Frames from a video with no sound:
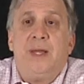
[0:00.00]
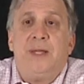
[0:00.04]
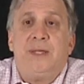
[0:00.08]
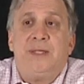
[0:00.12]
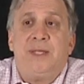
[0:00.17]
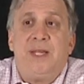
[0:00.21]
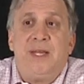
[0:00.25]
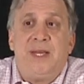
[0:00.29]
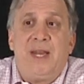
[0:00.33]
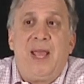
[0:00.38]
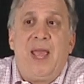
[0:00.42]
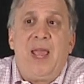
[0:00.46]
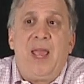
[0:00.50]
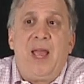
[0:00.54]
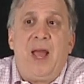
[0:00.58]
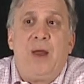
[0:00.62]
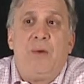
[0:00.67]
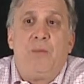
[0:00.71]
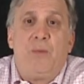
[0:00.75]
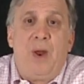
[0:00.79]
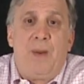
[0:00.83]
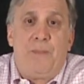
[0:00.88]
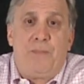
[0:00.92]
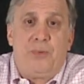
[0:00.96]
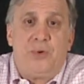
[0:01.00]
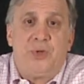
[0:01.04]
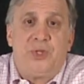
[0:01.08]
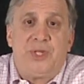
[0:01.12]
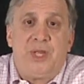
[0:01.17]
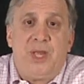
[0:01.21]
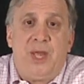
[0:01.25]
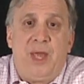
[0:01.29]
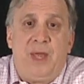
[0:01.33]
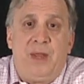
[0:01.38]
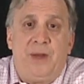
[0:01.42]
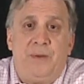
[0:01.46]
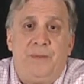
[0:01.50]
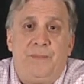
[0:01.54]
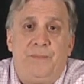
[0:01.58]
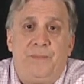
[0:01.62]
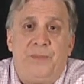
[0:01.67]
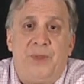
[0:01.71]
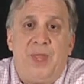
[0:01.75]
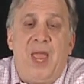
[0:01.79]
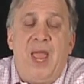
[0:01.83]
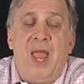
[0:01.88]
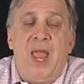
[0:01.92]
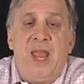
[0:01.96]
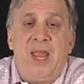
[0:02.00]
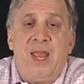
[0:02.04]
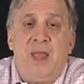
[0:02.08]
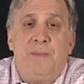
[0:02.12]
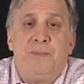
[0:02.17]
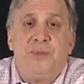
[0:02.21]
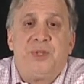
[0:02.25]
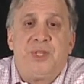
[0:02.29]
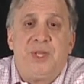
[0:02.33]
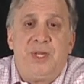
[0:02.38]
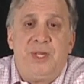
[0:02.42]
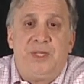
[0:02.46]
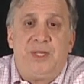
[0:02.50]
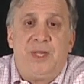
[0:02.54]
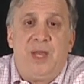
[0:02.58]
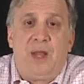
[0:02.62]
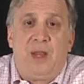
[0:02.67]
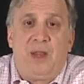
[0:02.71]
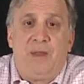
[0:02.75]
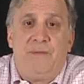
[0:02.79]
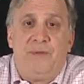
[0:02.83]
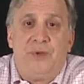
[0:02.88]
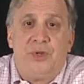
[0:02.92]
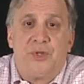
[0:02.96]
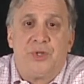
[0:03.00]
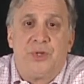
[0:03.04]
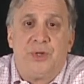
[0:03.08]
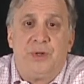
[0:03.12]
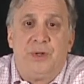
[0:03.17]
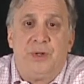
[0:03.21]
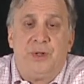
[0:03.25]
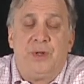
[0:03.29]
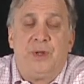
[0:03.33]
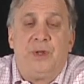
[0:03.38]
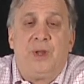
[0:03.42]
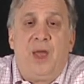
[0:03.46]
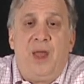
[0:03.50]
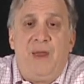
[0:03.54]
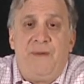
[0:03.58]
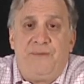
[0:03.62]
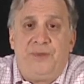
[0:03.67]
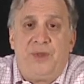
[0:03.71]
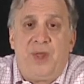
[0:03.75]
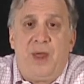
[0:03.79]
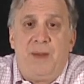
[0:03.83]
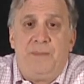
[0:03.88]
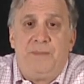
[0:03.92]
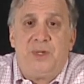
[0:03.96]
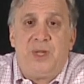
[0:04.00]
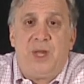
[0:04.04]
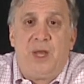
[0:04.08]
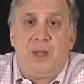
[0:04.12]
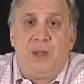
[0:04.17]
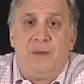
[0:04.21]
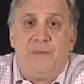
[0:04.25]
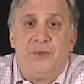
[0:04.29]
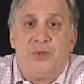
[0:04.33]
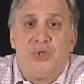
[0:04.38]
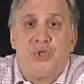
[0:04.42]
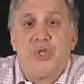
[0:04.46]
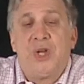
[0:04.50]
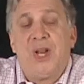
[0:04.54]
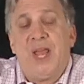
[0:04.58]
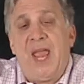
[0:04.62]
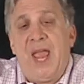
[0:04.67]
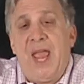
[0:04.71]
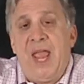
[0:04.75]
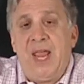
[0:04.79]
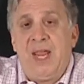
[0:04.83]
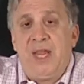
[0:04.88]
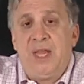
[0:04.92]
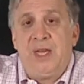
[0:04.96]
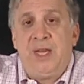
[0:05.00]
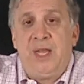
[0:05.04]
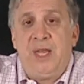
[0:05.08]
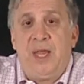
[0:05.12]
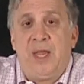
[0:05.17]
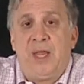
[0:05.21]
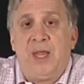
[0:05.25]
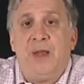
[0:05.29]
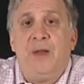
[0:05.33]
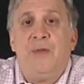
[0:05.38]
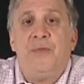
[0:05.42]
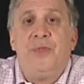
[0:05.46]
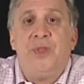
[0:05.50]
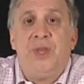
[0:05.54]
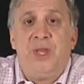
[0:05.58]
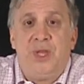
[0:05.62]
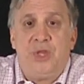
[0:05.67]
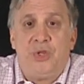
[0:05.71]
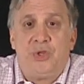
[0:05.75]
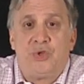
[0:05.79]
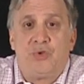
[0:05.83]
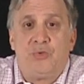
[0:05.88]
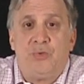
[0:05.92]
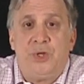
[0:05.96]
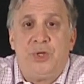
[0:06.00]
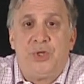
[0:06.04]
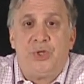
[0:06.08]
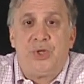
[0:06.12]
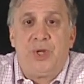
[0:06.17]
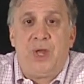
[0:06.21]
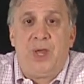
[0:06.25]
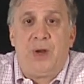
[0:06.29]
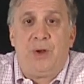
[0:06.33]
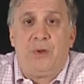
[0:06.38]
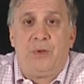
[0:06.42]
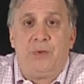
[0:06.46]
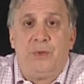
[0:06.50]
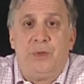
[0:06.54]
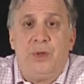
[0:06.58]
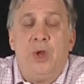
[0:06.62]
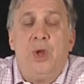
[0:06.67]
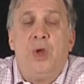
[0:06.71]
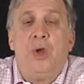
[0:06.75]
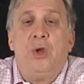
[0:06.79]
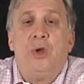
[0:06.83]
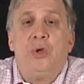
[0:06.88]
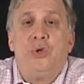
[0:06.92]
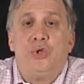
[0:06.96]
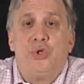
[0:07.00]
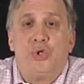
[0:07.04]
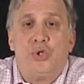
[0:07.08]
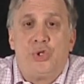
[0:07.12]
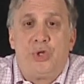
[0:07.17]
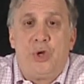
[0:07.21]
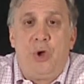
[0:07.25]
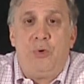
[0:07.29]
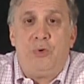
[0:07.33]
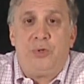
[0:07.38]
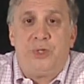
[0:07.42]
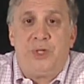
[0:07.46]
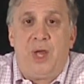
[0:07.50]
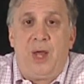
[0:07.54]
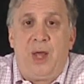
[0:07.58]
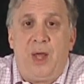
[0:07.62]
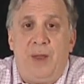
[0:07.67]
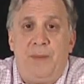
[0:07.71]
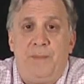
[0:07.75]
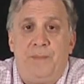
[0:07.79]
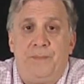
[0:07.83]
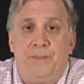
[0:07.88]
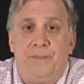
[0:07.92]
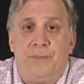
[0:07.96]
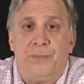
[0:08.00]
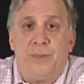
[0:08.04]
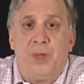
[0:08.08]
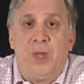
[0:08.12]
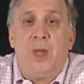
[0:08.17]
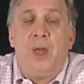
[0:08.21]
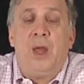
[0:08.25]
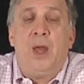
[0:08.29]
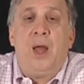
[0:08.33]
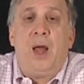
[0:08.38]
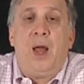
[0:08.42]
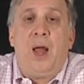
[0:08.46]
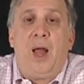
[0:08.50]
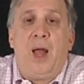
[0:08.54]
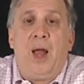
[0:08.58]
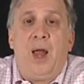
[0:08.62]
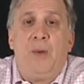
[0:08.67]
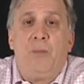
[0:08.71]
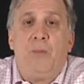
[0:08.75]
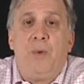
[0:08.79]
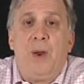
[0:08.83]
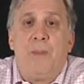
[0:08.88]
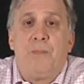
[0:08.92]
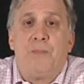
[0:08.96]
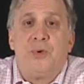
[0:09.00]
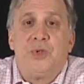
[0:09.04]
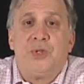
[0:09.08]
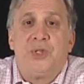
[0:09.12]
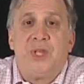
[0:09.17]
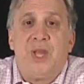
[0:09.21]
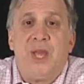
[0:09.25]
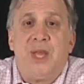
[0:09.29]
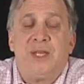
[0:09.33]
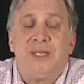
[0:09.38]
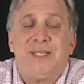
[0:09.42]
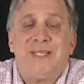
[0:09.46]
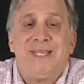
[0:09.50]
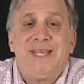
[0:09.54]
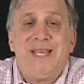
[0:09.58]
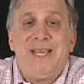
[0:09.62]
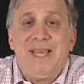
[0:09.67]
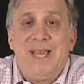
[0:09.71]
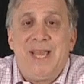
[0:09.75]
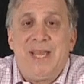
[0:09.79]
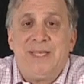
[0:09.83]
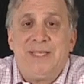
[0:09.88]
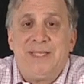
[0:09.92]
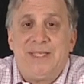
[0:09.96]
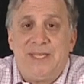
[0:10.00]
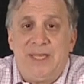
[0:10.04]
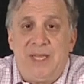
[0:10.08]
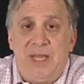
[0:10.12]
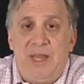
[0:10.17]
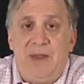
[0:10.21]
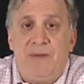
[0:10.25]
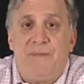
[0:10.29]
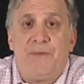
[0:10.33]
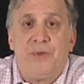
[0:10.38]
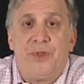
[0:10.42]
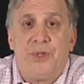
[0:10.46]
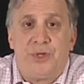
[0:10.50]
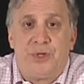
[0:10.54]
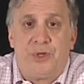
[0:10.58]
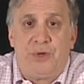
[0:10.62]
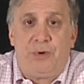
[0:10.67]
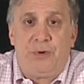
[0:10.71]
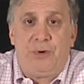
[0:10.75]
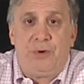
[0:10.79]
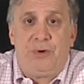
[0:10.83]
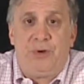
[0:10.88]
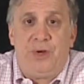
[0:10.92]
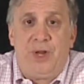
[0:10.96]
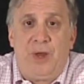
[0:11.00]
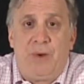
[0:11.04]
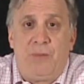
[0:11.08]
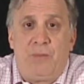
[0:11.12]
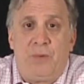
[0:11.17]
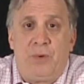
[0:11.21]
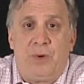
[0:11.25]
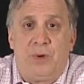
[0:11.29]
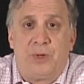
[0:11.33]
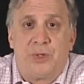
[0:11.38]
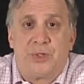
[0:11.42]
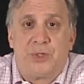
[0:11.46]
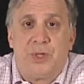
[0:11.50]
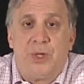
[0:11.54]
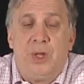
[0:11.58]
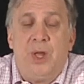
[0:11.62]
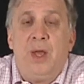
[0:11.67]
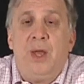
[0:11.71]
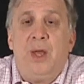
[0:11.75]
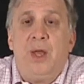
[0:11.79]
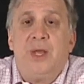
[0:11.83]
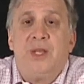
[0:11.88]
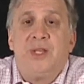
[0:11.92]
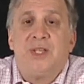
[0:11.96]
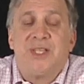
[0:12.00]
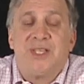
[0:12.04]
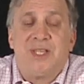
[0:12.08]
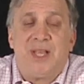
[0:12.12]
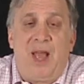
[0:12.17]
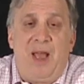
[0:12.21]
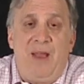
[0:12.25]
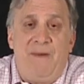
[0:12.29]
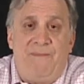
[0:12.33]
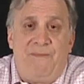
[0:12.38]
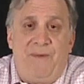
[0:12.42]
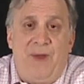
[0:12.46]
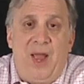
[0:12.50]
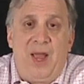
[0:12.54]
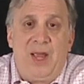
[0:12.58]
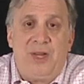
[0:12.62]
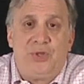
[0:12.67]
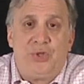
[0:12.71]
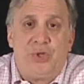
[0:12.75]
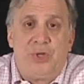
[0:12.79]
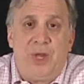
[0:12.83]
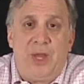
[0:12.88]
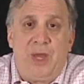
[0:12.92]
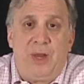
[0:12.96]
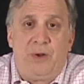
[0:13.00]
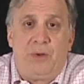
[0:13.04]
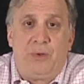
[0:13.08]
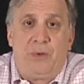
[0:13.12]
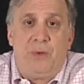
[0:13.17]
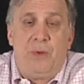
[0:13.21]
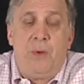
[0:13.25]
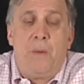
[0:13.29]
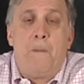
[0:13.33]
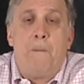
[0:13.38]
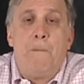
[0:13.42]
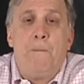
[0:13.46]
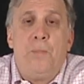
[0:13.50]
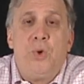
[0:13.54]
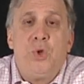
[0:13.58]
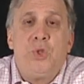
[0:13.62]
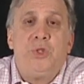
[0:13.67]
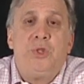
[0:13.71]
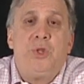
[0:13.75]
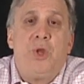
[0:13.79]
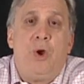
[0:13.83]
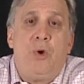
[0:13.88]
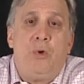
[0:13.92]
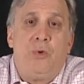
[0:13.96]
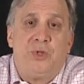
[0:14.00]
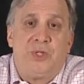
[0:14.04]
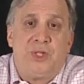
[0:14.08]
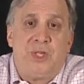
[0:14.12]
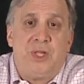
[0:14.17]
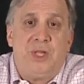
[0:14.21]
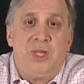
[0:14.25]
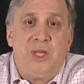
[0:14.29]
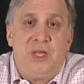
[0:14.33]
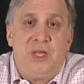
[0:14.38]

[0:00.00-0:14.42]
Today I represent AMC Television, Lifetime Television, A&E, the History Channel, Showtime. I represent TNT for the Turner Networks, Sci-Fi Channel, Mundos in the